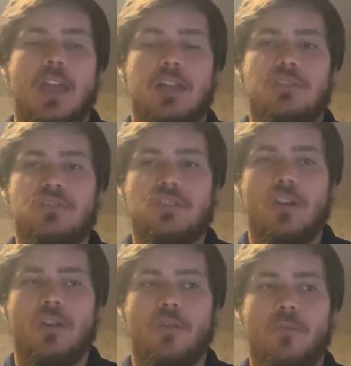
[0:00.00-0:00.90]
And
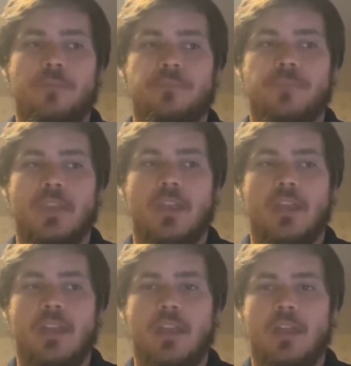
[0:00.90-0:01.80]
so
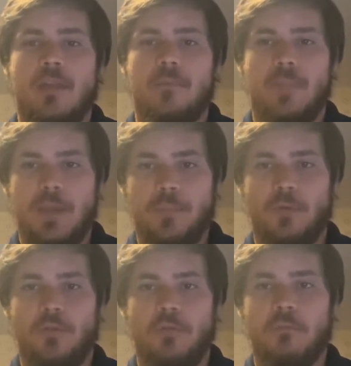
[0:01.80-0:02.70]

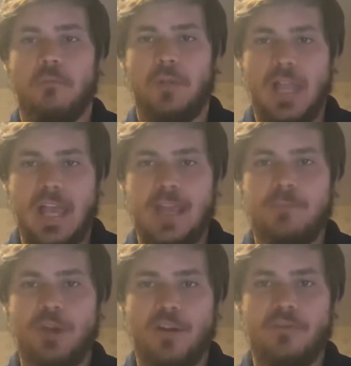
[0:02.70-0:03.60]
people
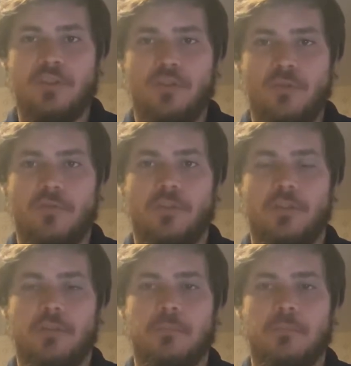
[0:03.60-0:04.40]
blamed Herbert Hoover